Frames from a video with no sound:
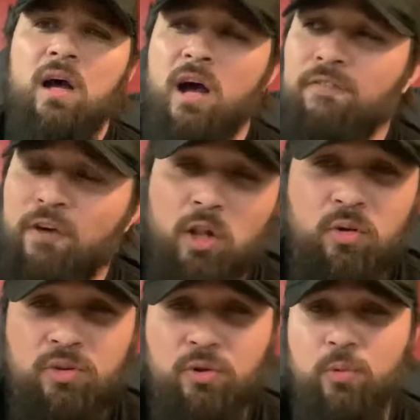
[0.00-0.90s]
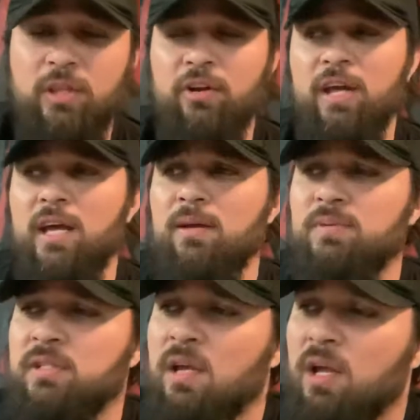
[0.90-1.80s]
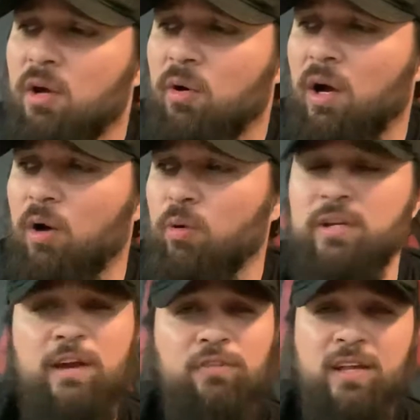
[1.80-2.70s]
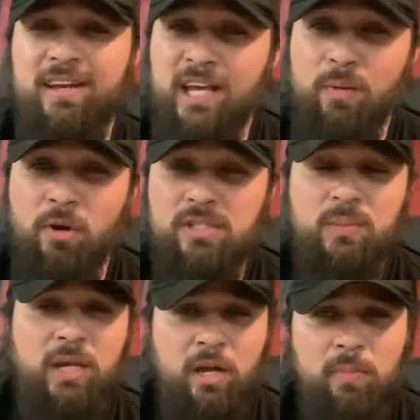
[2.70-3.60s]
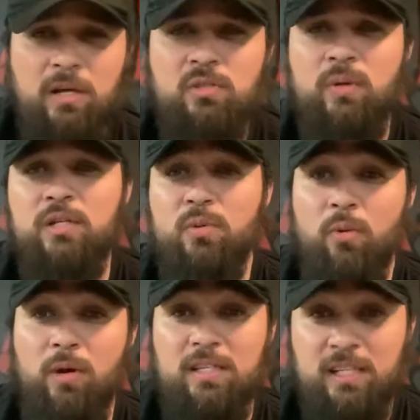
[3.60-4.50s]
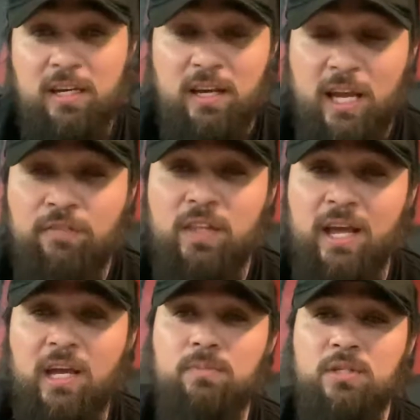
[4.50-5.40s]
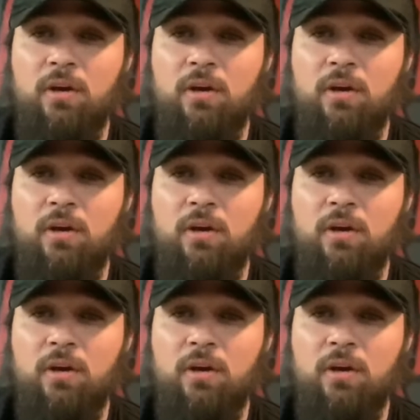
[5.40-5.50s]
following through with their hips. We're definitely gonna get them on some kettlebell swings. We want to see if the hips are